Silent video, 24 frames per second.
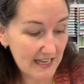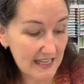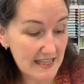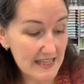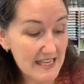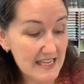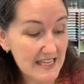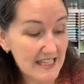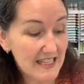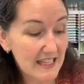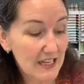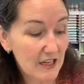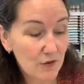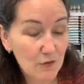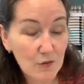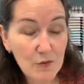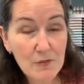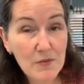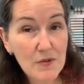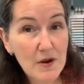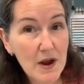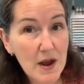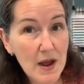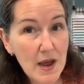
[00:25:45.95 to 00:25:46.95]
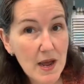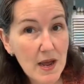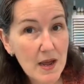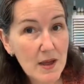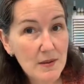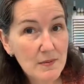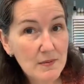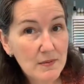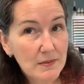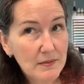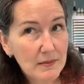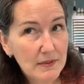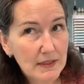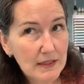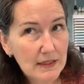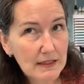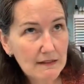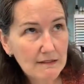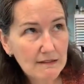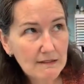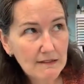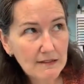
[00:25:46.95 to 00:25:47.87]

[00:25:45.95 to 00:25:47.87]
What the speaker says: I think that it will probably,